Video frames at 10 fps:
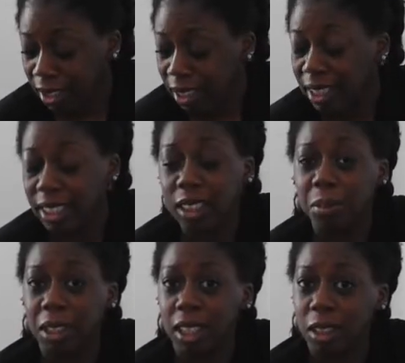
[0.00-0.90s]
that has
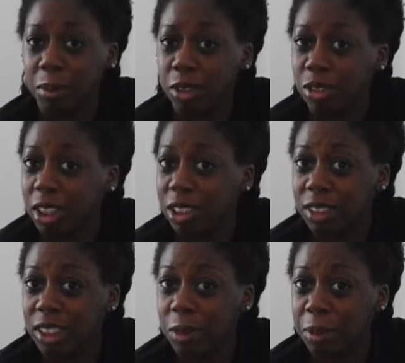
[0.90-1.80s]
been like the most stressful
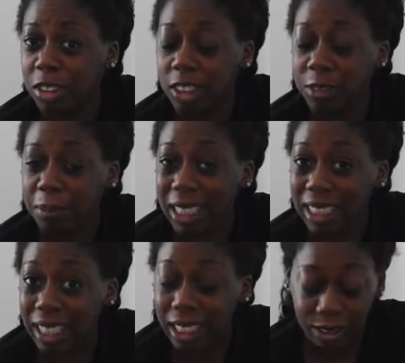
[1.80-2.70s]
experience of my
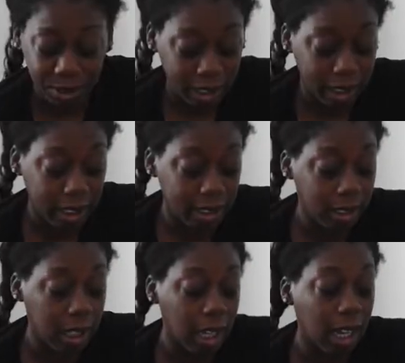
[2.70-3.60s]
life. Like, that
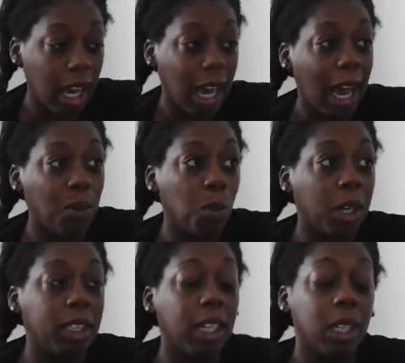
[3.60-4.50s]

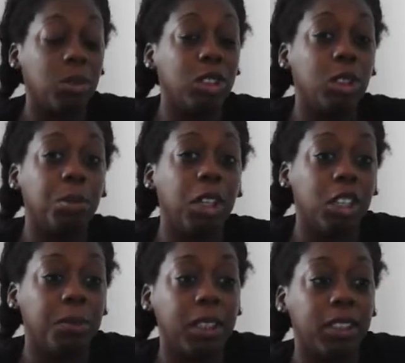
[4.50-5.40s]
one night I was so proud
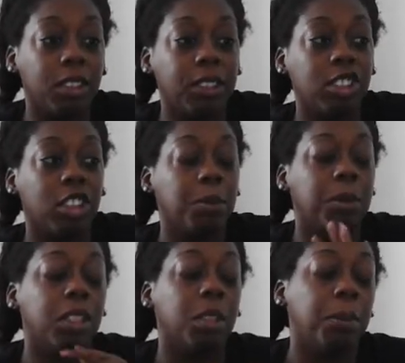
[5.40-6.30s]
of myself. I started
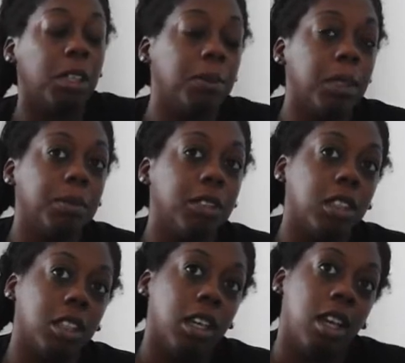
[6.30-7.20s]
putting the pom-poms
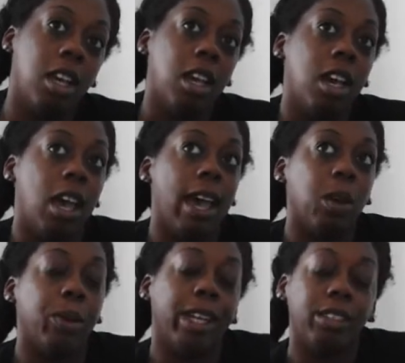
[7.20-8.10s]
on,
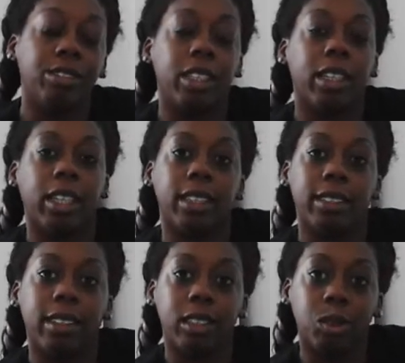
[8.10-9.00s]
and when I
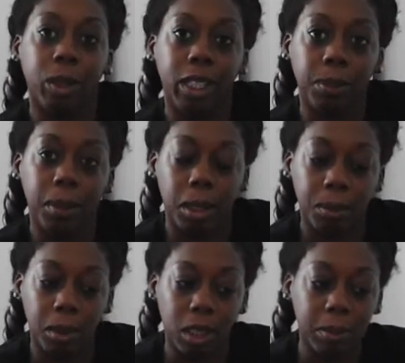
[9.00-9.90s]
realized that 20
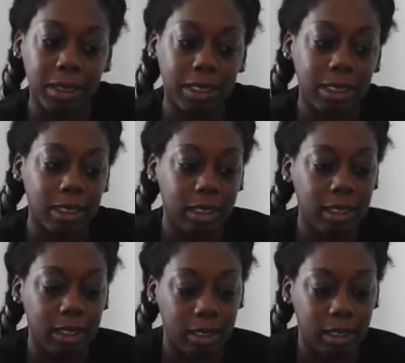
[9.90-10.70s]
pom-poms didn't